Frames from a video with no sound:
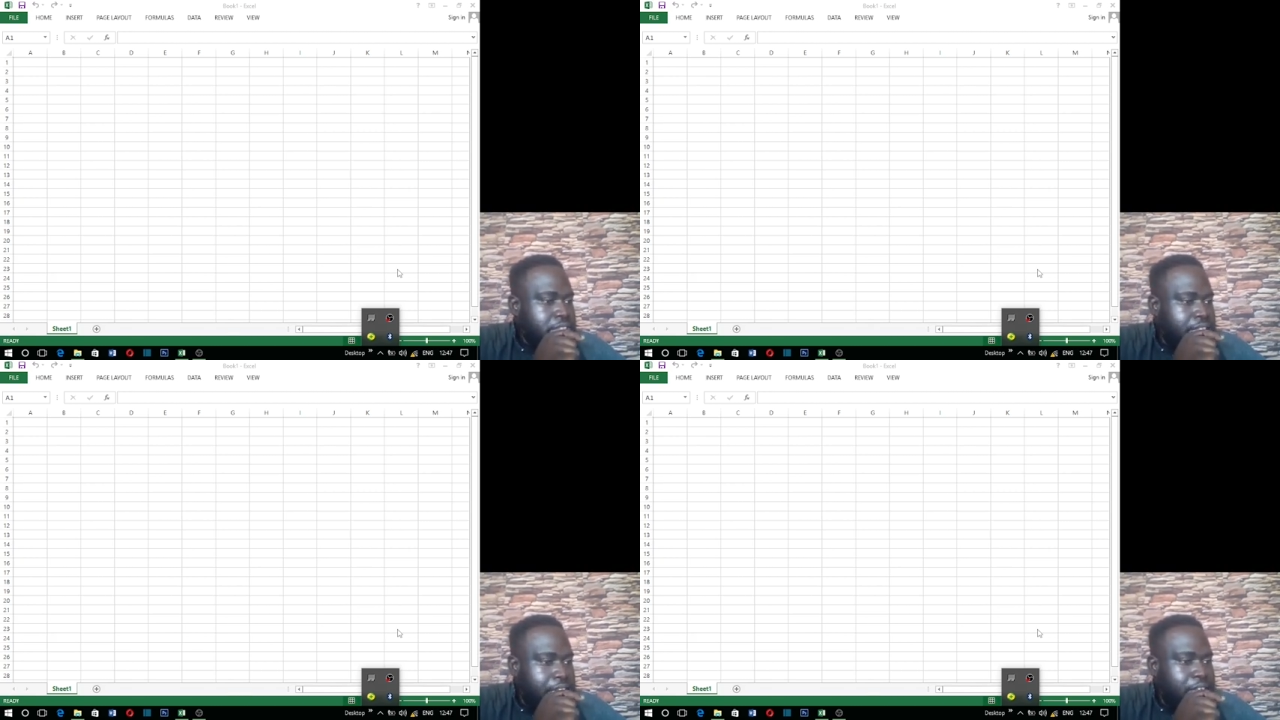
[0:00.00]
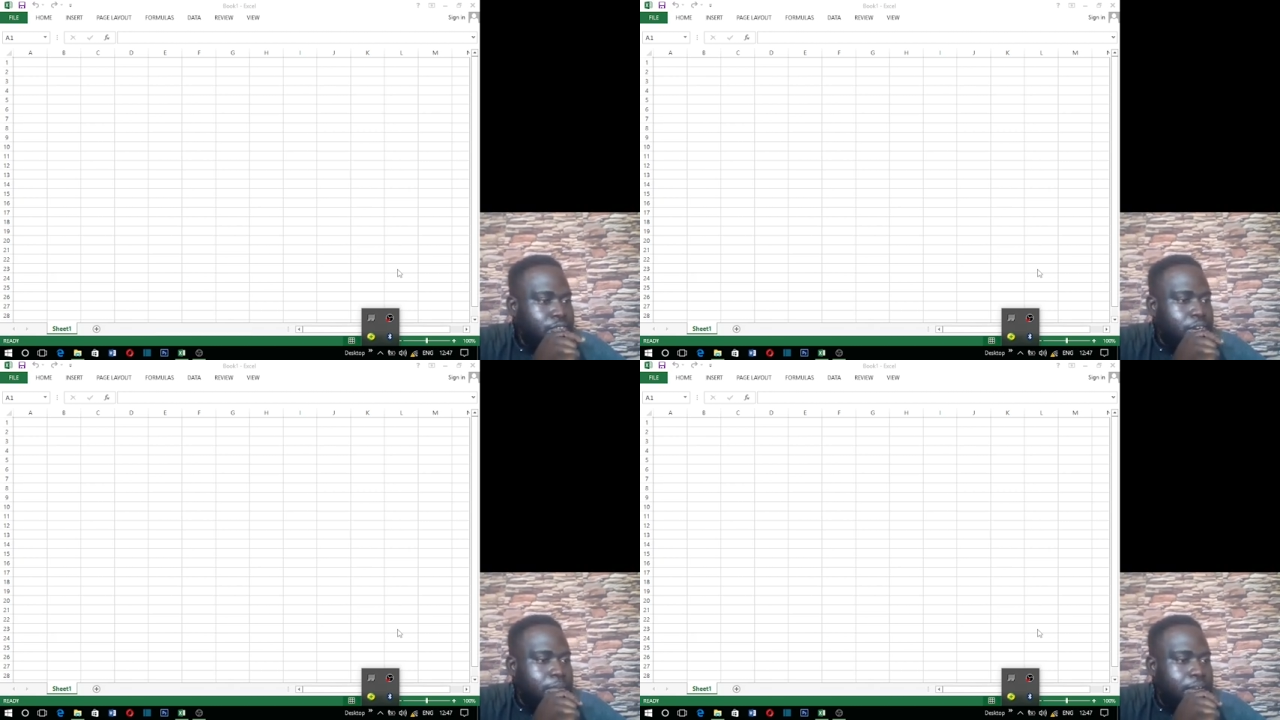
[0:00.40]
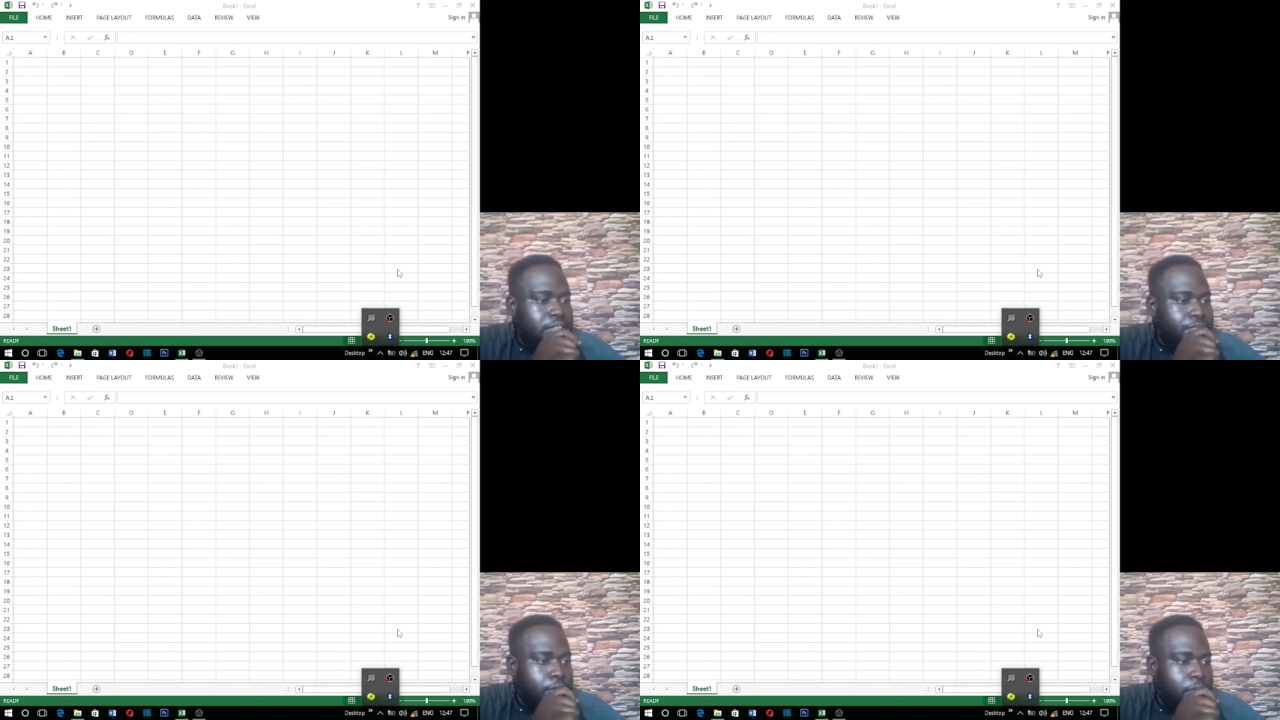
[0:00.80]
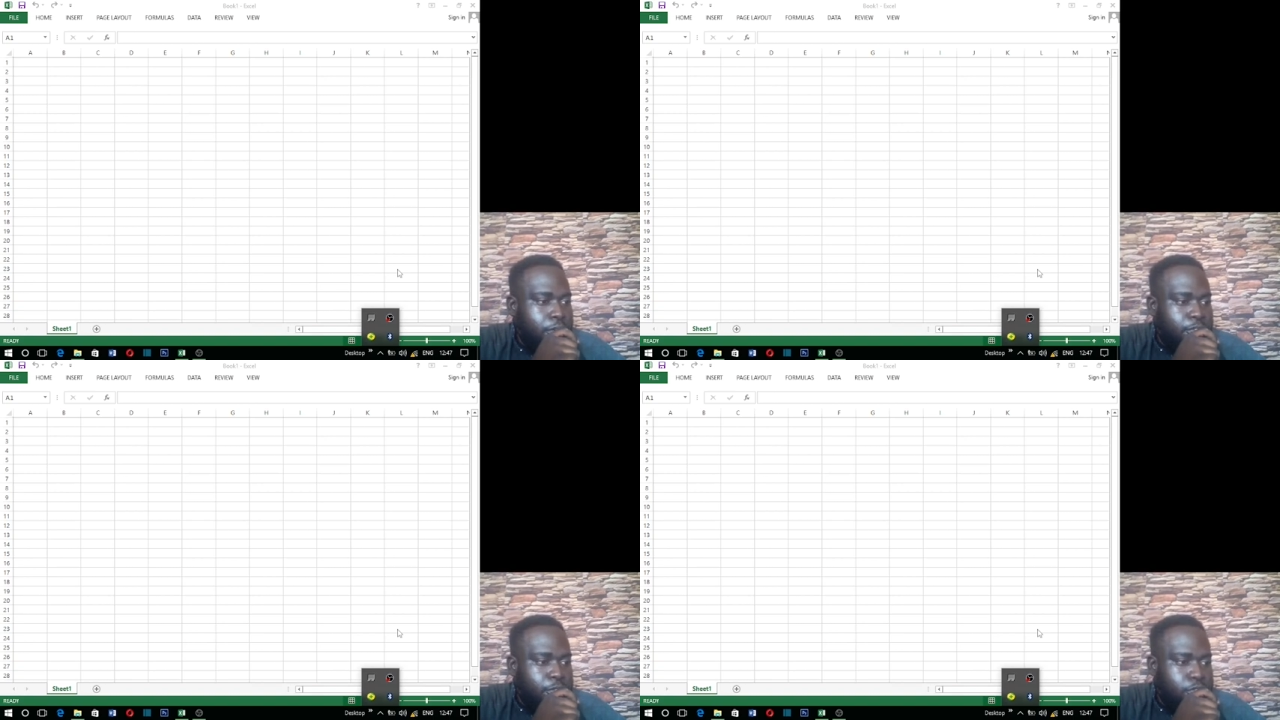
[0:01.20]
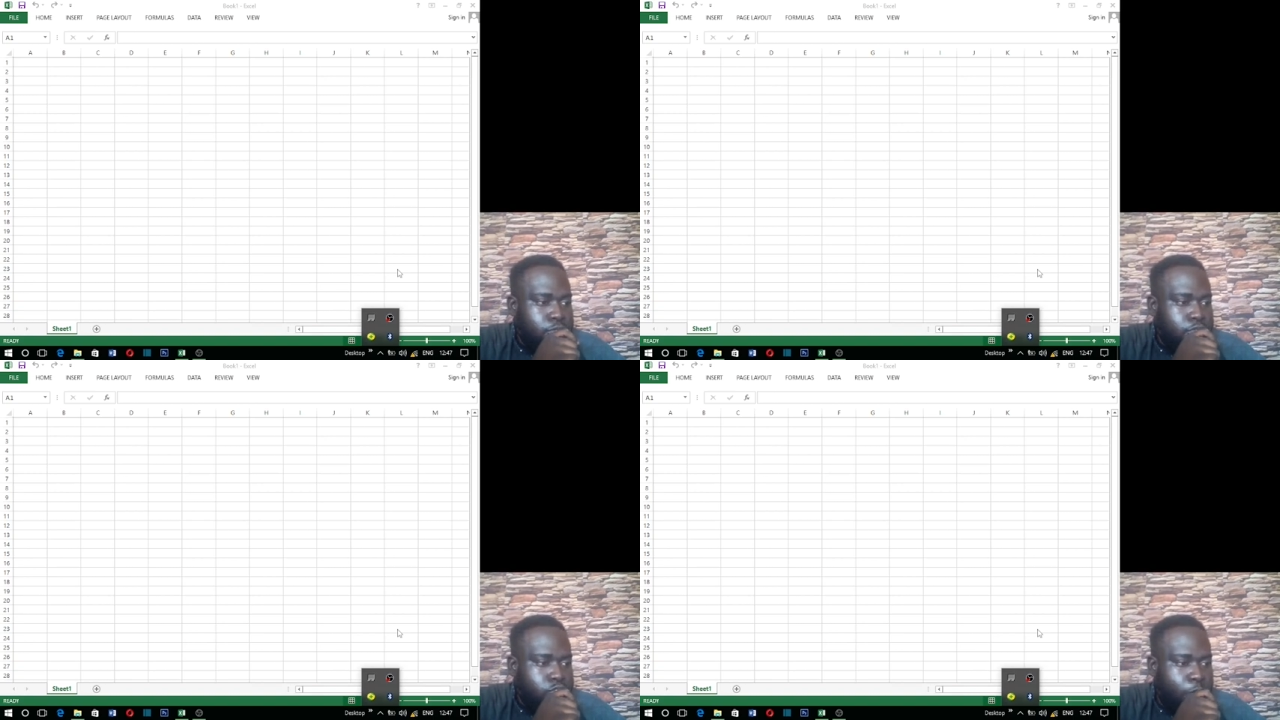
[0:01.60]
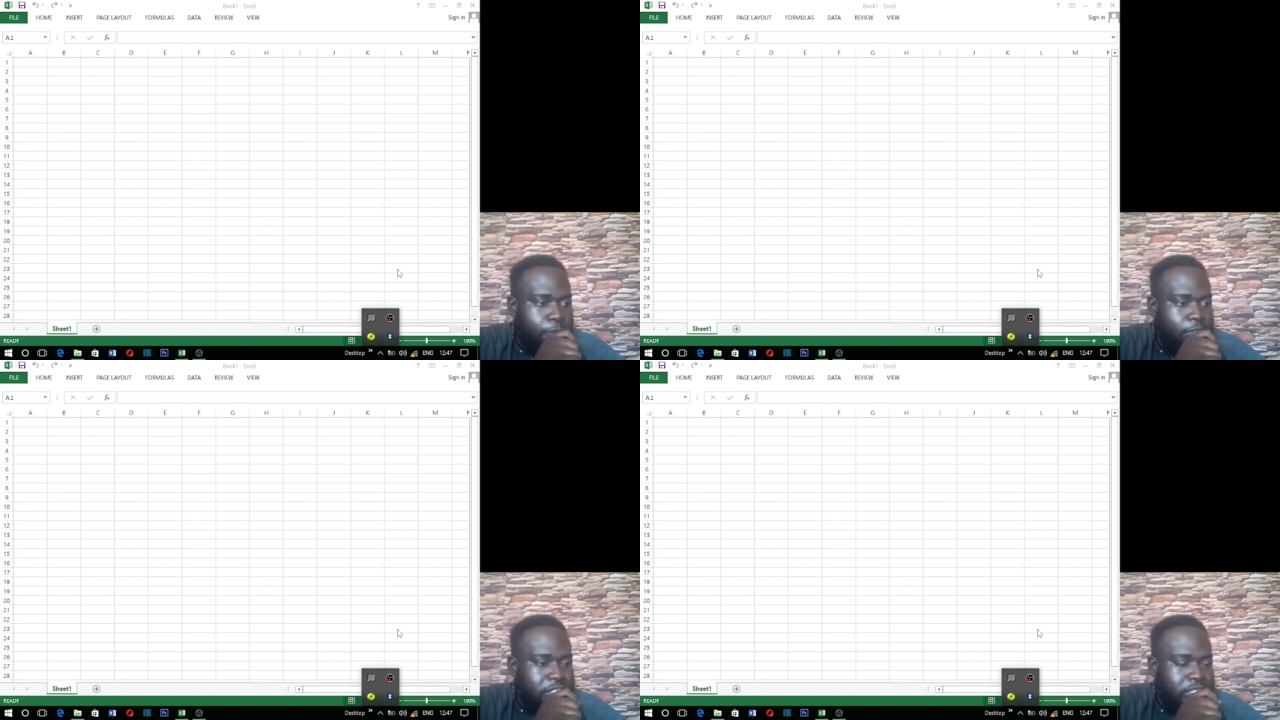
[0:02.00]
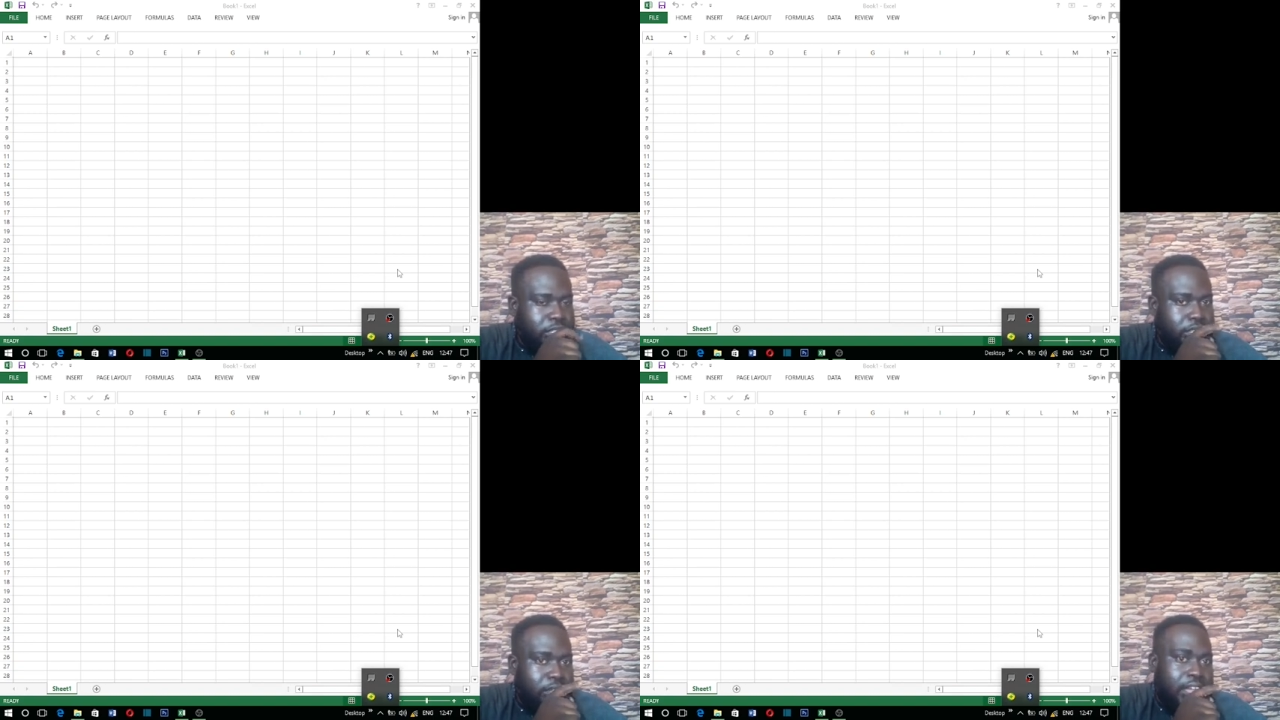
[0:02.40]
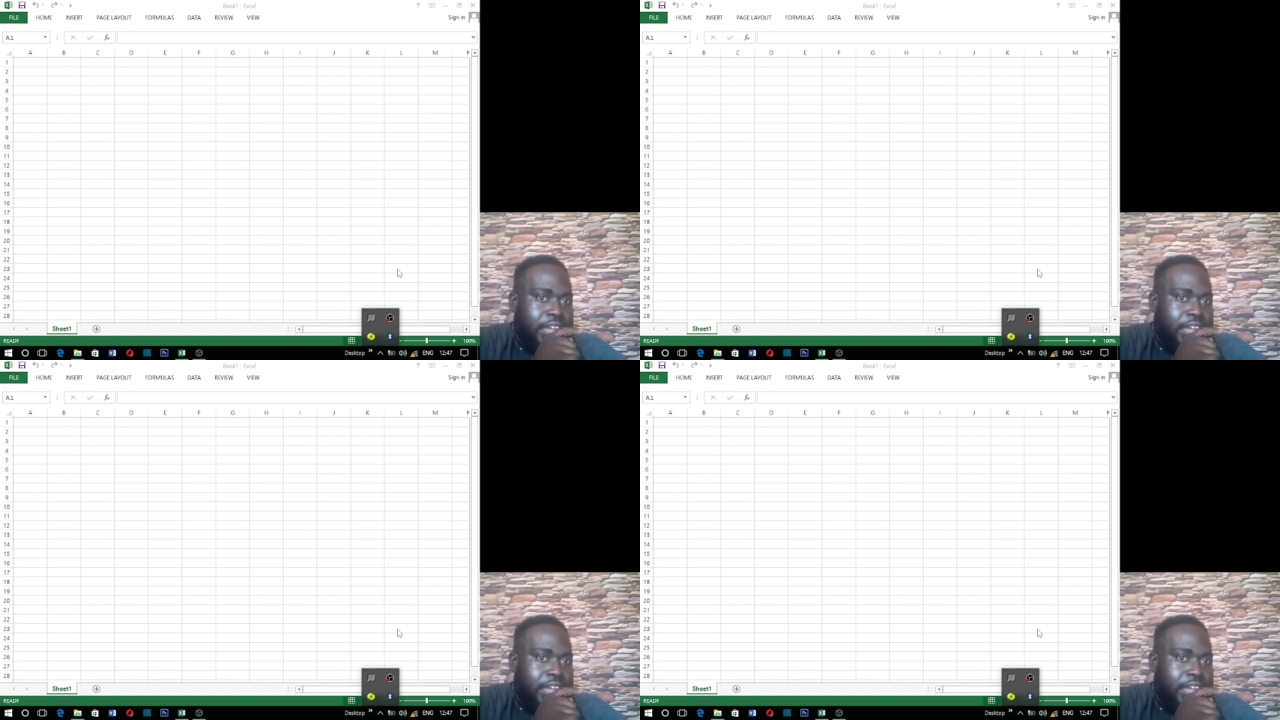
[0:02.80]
Thank you very much for supporting